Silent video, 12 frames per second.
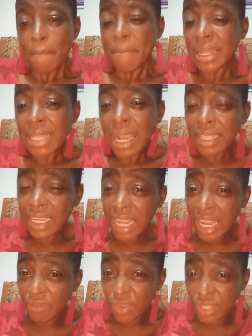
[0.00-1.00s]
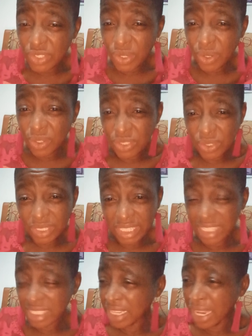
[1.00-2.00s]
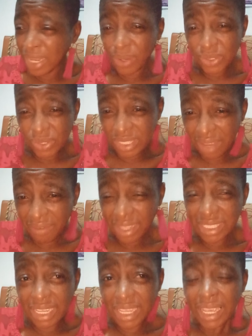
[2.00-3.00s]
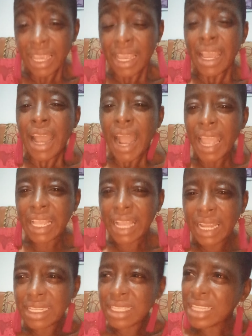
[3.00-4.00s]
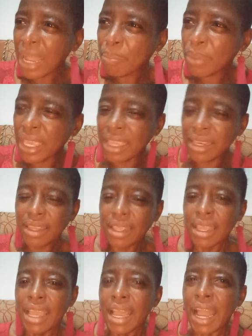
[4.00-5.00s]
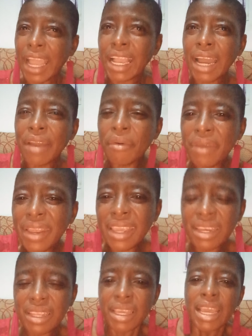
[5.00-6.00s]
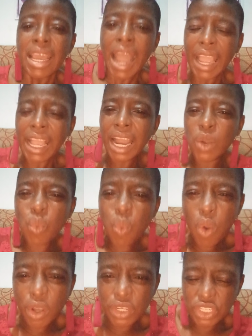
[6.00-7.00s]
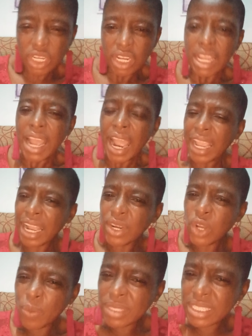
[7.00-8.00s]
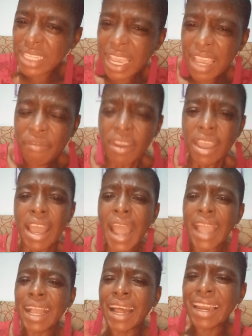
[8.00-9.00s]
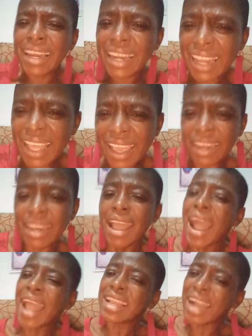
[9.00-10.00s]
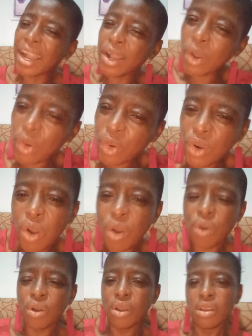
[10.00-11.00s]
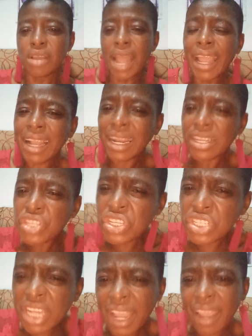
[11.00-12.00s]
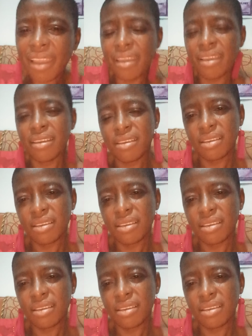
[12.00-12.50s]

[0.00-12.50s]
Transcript: But now that I have reduced to 68 or to 70, I can tap in. I can read, I can watch, I can observe, I can learn, I can grow, I can share.